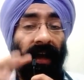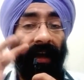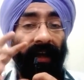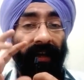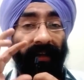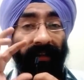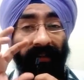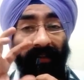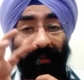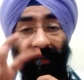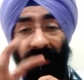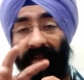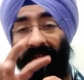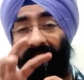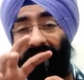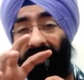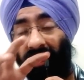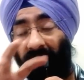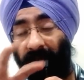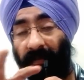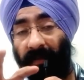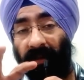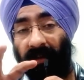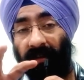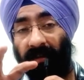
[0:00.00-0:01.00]
and these
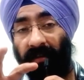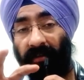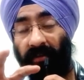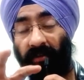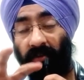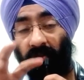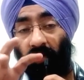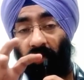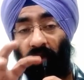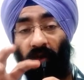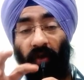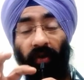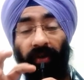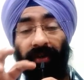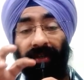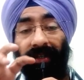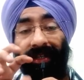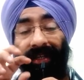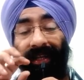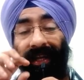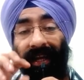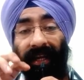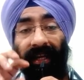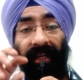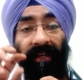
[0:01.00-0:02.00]
chemicals cause
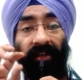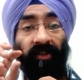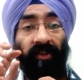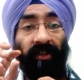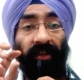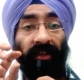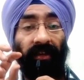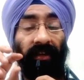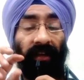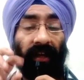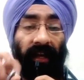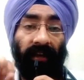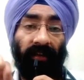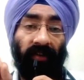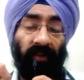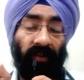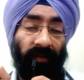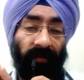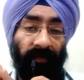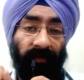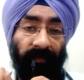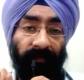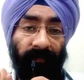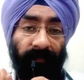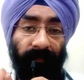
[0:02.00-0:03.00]
the allergic reaction,
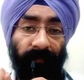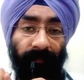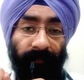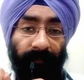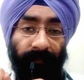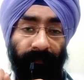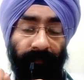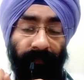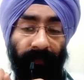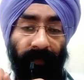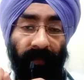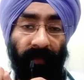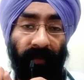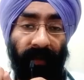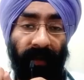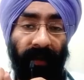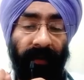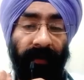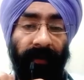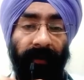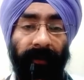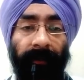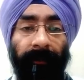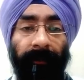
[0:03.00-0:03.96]
right?